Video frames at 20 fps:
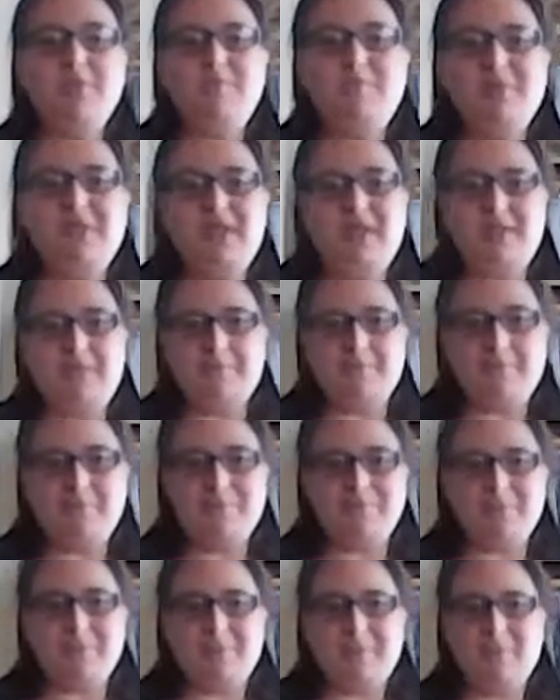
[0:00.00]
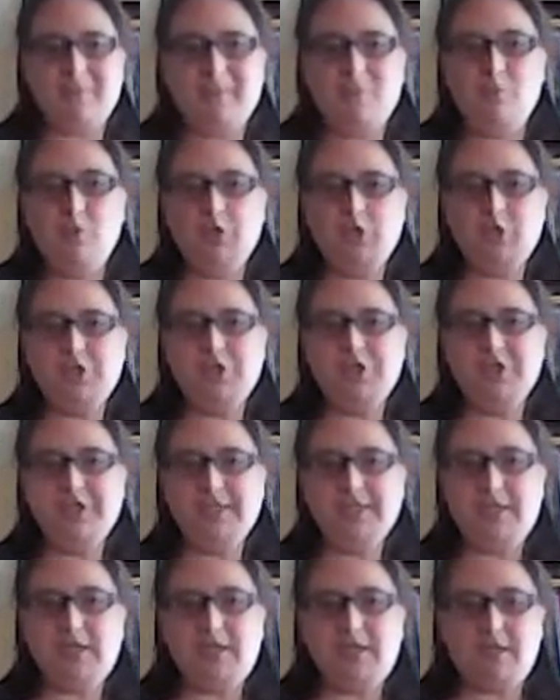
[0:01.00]
we be? What could you
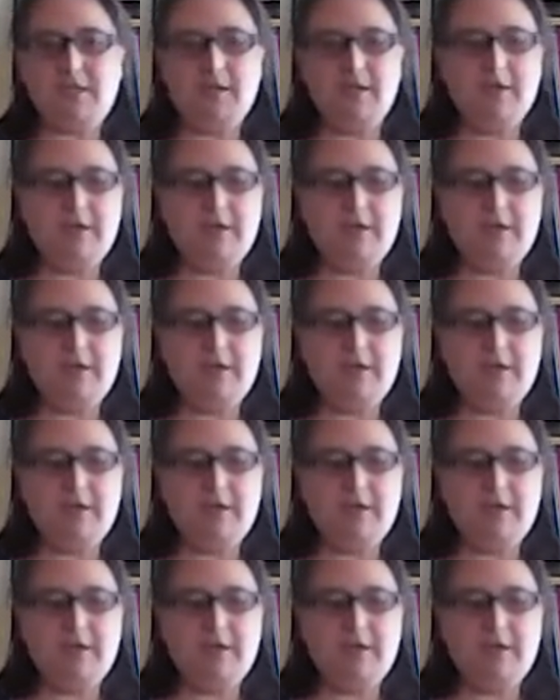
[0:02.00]
see?